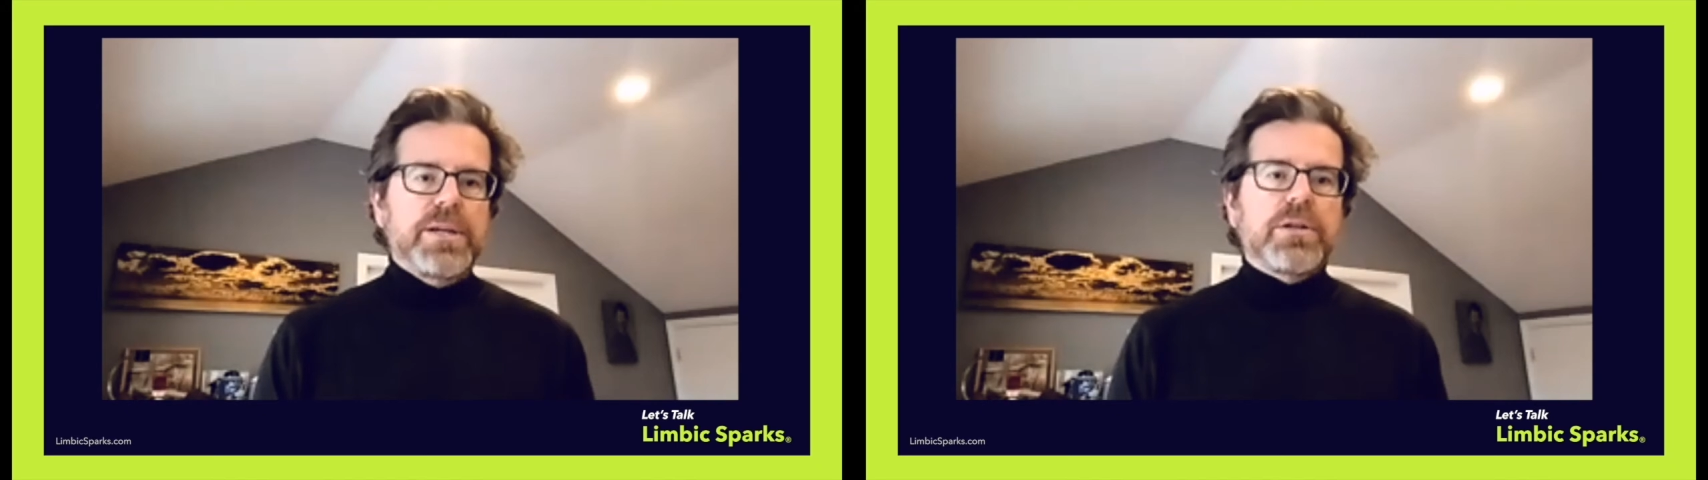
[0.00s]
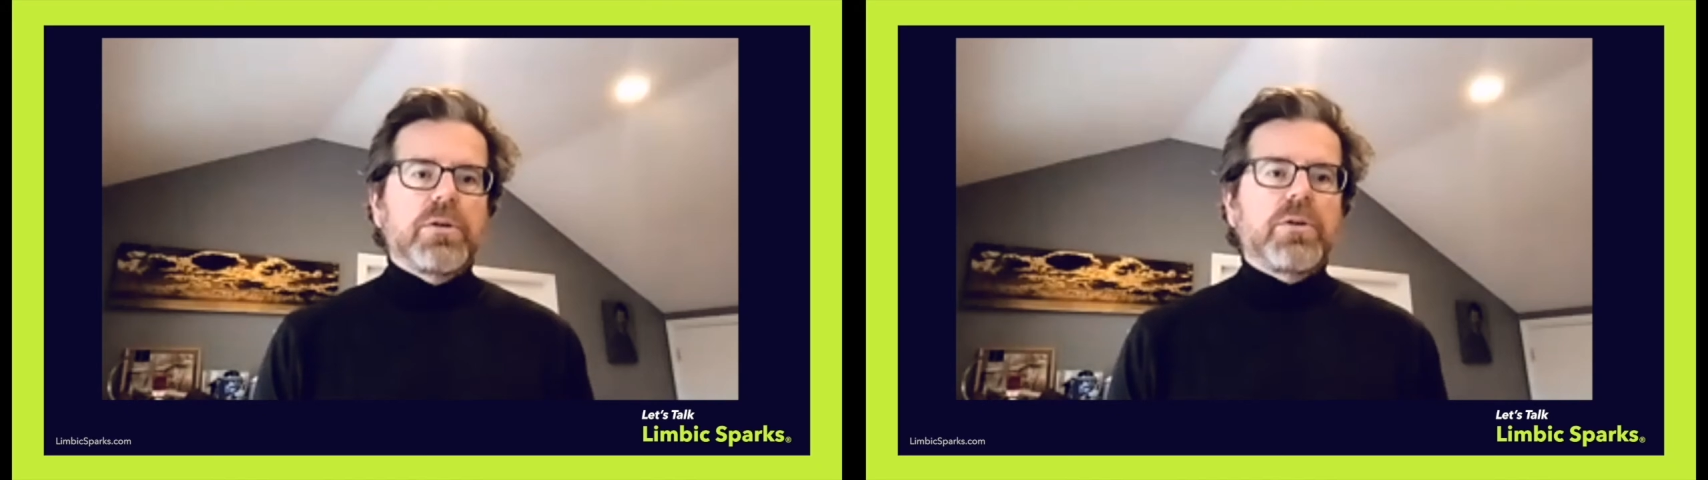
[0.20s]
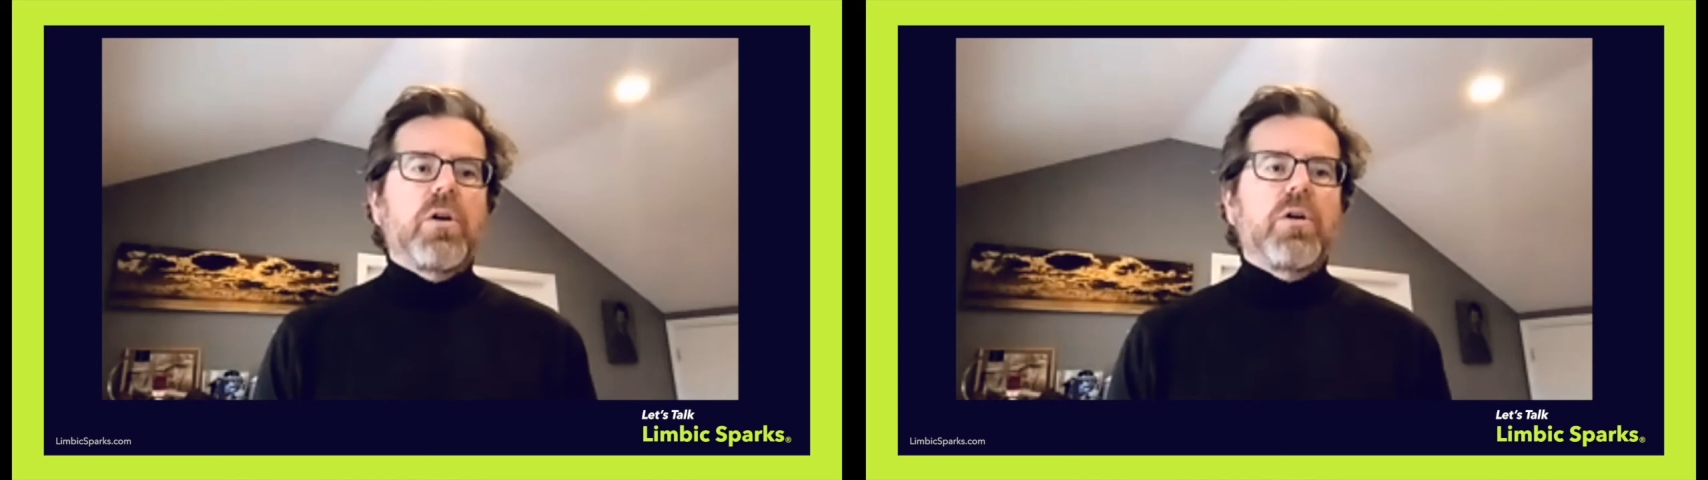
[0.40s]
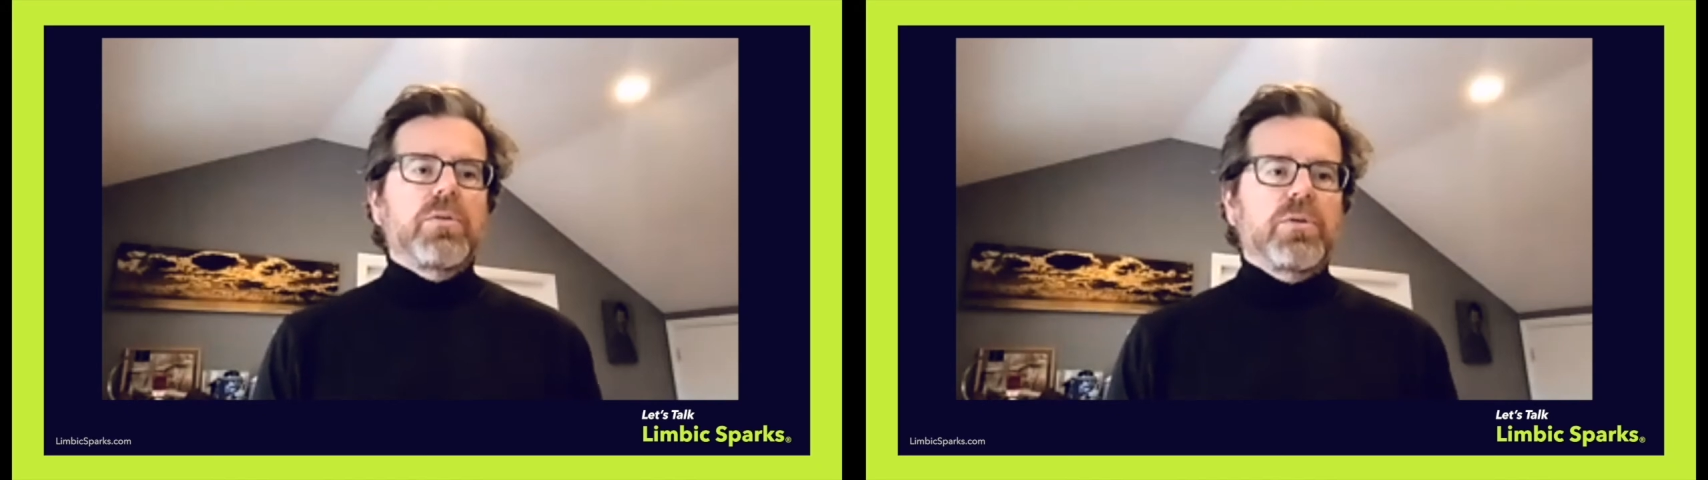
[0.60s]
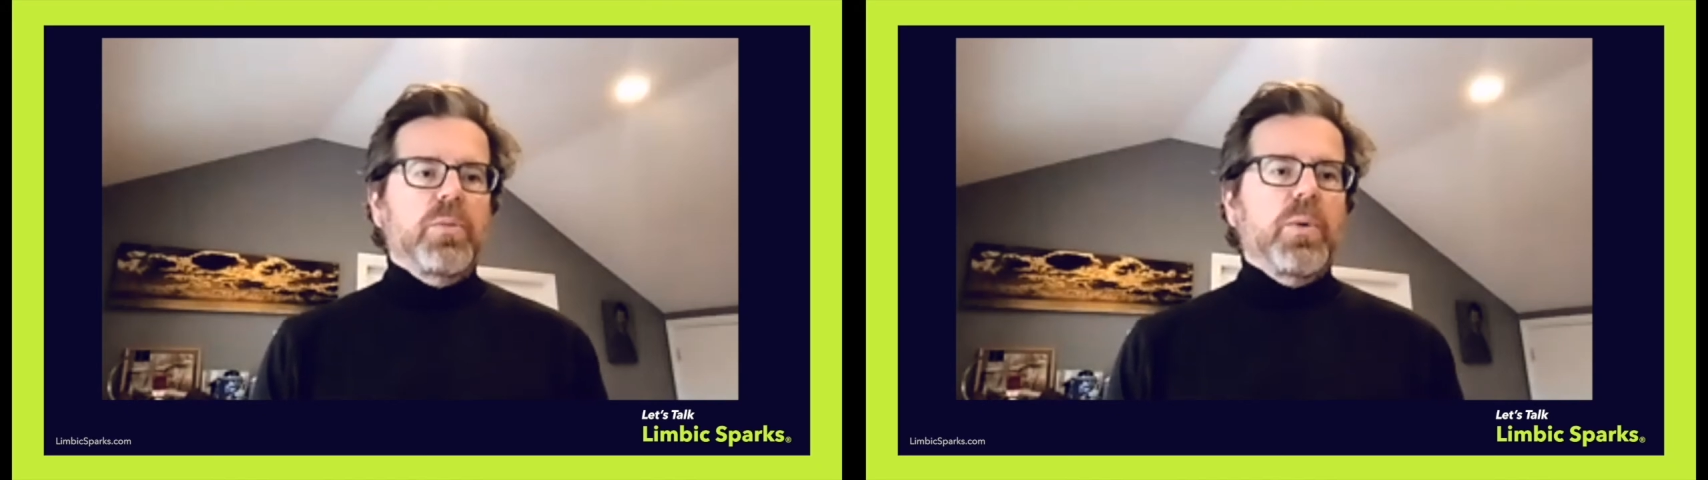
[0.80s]
to go
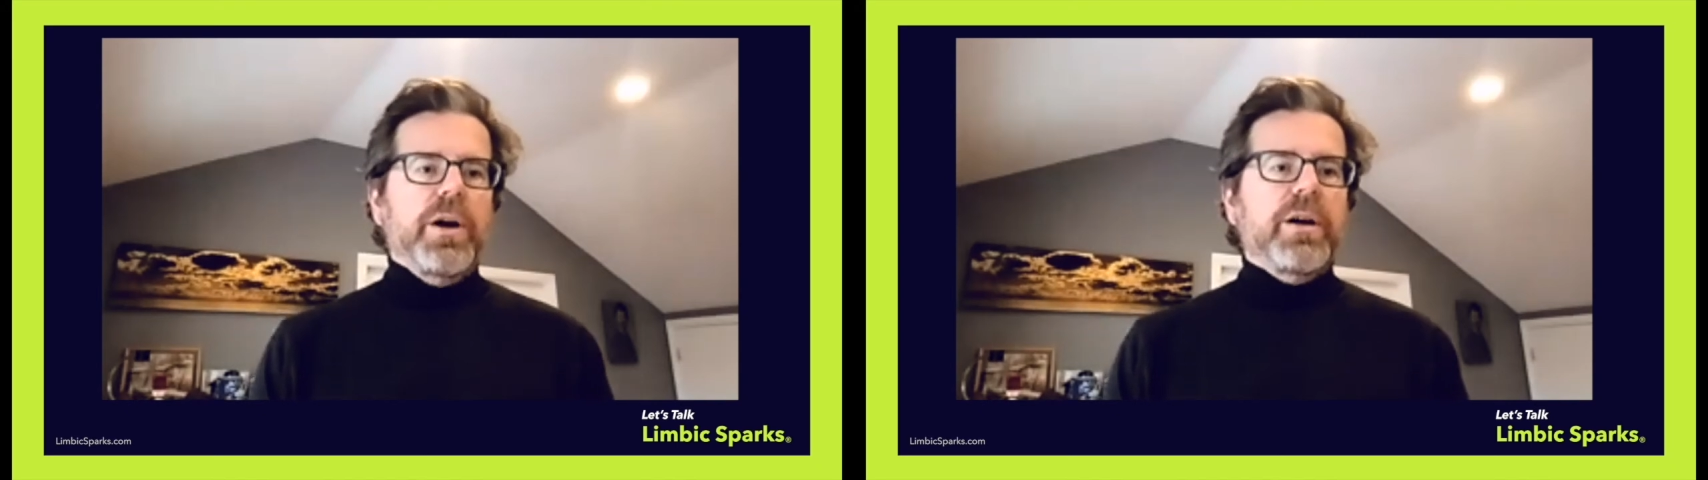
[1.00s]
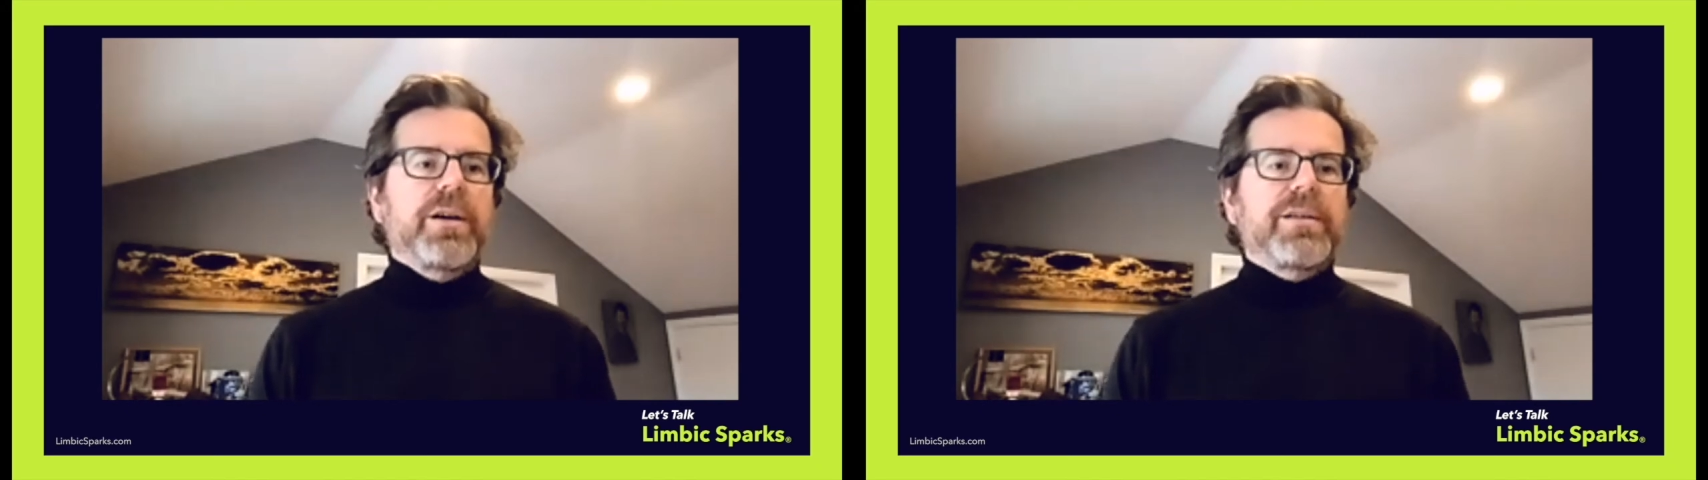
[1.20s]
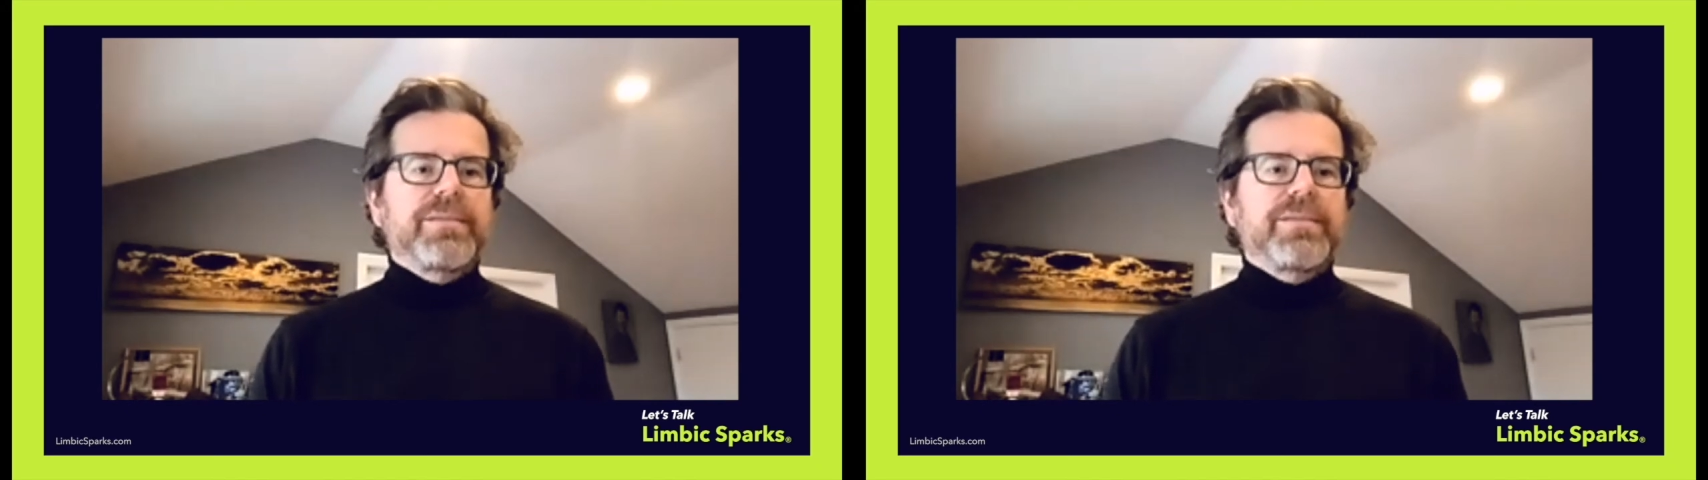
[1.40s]
to work